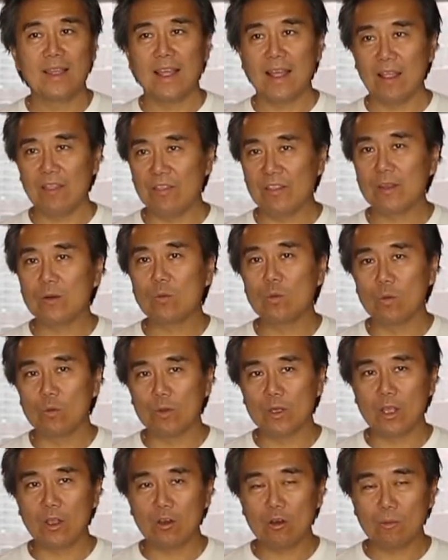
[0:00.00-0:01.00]
And then when we
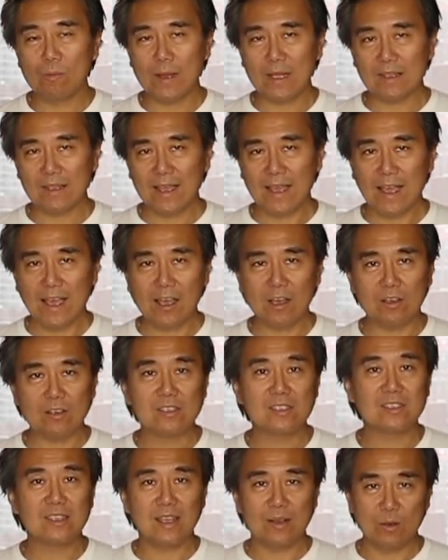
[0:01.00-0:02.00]
go about the
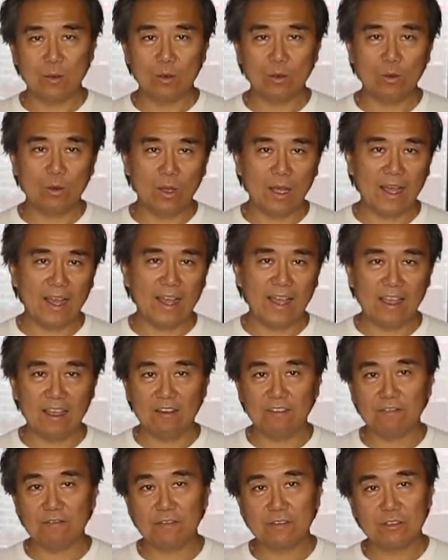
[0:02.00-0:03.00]
house, I
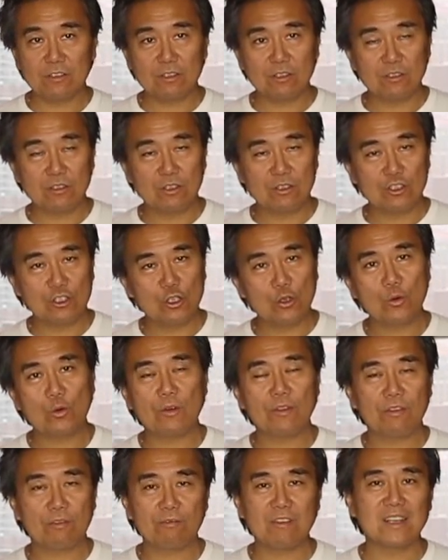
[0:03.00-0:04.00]
have 2 or
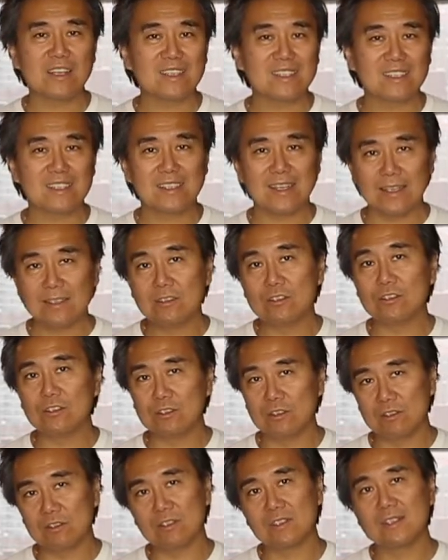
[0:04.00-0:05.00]
3
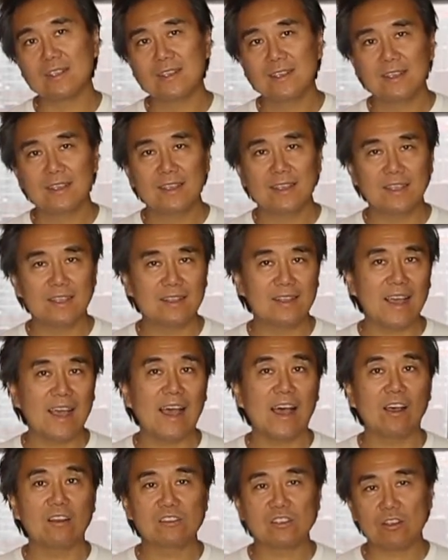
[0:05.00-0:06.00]
extenders in the
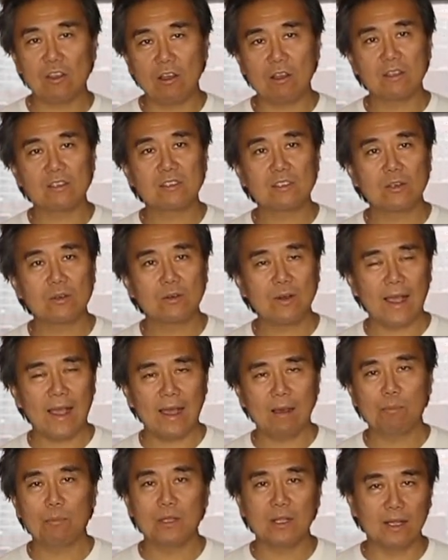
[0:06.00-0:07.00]
house, also
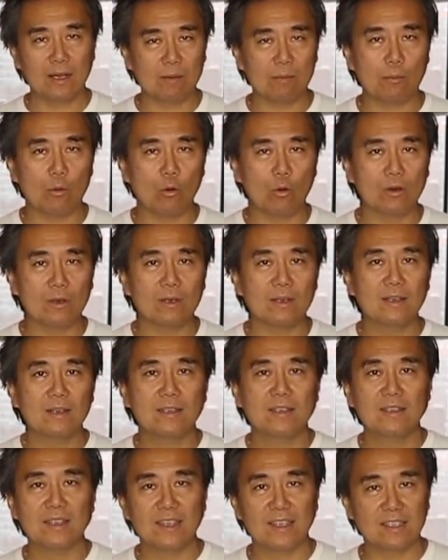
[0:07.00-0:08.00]
Apple Airport
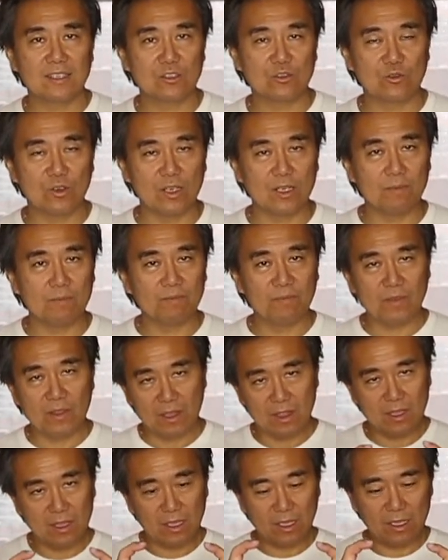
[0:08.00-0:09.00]
Extreme,
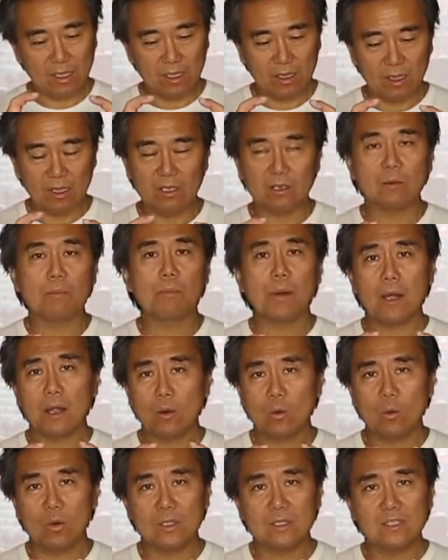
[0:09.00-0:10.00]
the little
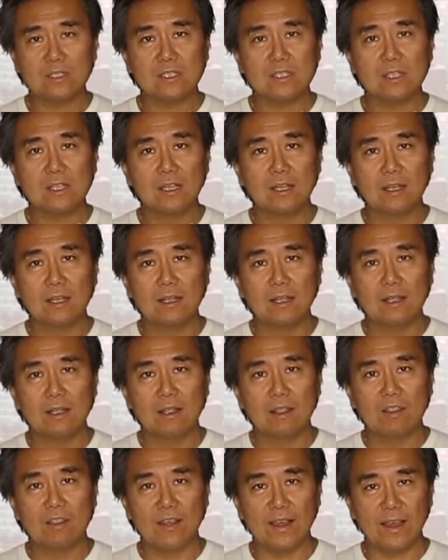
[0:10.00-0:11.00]
puck ones
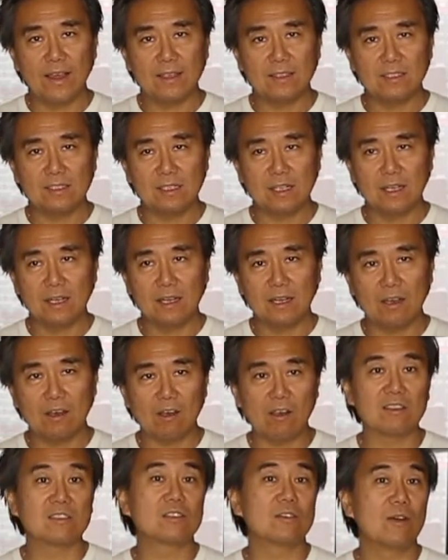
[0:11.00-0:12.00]
that
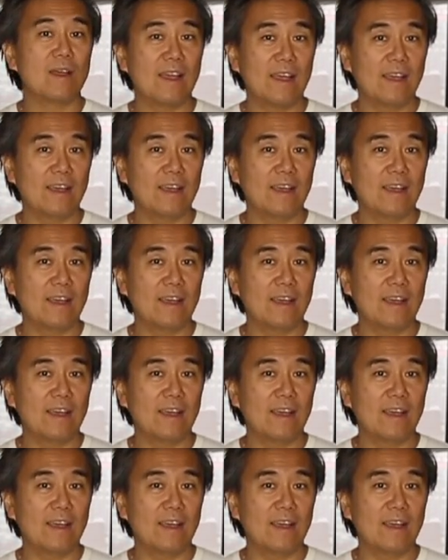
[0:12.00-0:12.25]
also